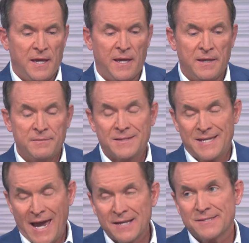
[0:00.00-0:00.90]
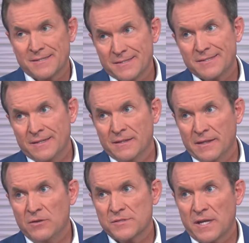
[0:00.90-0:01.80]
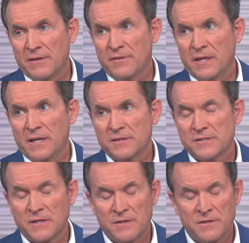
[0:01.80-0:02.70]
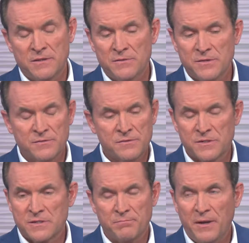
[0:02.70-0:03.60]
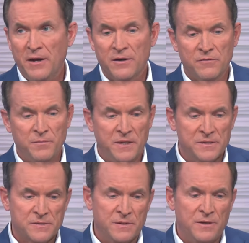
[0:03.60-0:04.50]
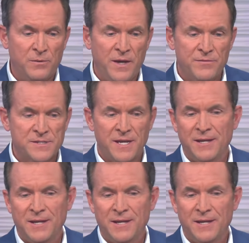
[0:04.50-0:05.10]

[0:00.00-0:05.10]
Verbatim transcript: And the taxes in the legal side of things, those are just imperative because mm -hmm. you know we have a mm-hmm.